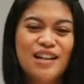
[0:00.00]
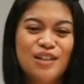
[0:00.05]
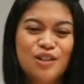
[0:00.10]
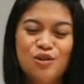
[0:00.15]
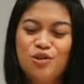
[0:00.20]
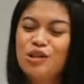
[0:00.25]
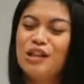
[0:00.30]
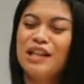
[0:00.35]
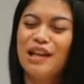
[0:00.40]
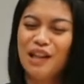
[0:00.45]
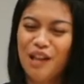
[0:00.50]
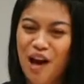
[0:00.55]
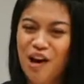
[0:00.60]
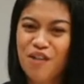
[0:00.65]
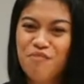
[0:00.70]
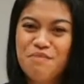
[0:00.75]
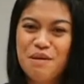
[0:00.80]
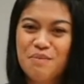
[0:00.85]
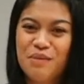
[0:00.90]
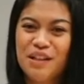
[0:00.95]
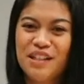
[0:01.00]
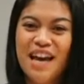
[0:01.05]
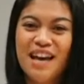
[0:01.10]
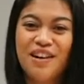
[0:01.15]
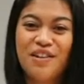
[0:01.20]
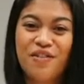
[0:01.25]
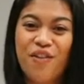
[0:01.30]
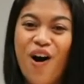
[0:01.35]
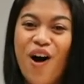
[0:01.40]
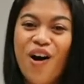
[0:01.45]
Usually a lot of people get
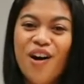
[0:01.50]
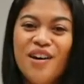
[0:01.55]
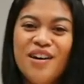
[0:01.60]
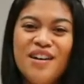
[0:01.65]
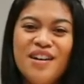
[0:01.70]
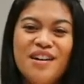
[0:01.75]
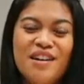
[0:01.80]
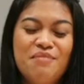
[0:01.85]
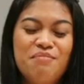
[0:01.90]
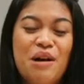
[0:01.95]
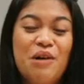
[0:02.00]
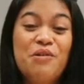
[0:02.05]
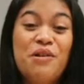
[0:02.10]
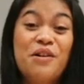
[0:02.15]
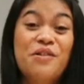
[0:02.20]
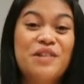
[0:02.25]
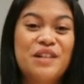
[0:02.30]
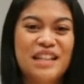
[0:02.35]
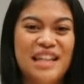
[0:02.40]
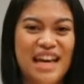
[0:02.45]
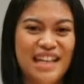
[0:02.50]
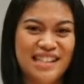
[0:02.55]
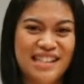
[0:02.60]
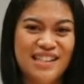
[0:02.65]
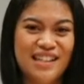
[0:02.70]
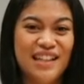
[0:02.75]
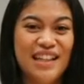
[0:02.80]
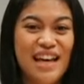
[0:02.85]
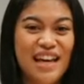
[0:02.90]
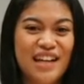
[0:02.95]
it wrong, but we will get
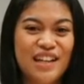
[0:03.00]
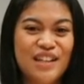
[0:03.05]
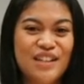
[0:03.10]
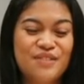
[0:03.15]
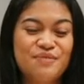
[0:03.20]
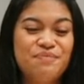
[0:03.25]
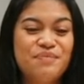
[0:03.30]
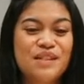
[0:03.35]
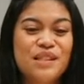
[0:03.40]
to it later.